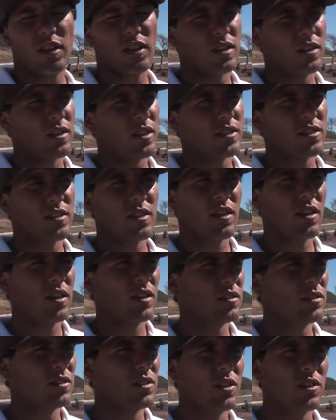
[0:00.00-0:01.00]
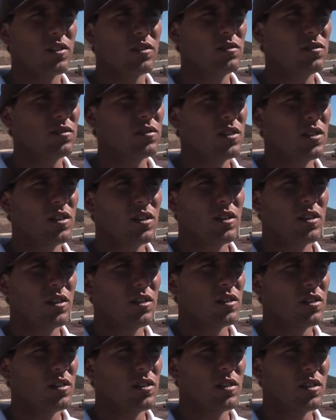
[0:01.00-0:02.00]
And that's the thing,
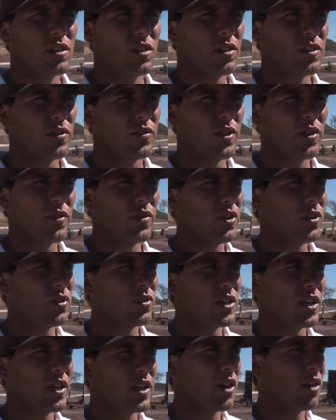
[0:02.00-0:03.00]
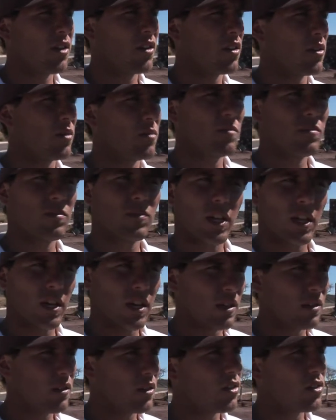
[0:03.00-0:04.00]
if you don't take care of them,
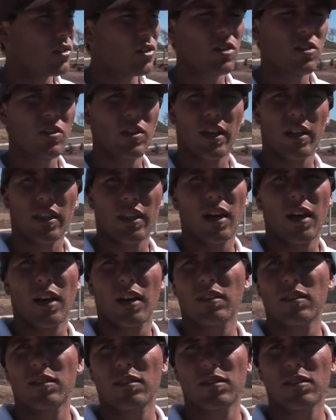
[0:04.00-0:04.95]
they'll go like that.